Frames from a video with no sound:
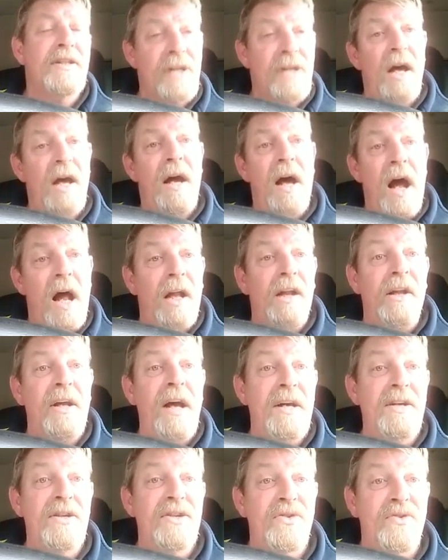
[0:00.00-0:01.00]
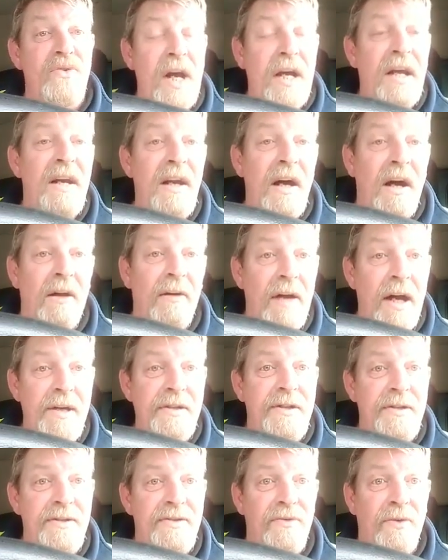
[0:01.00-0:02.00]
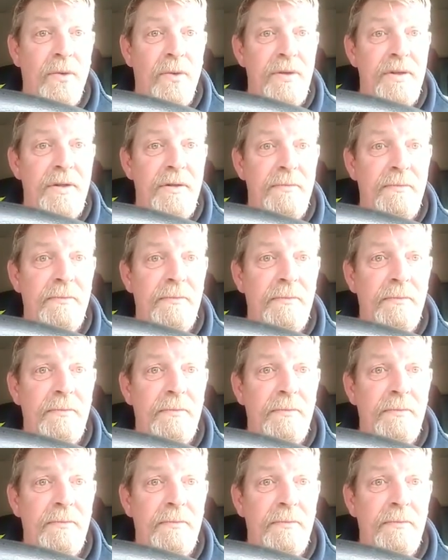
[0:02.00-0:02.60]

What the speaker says: it's rigging elections, folks.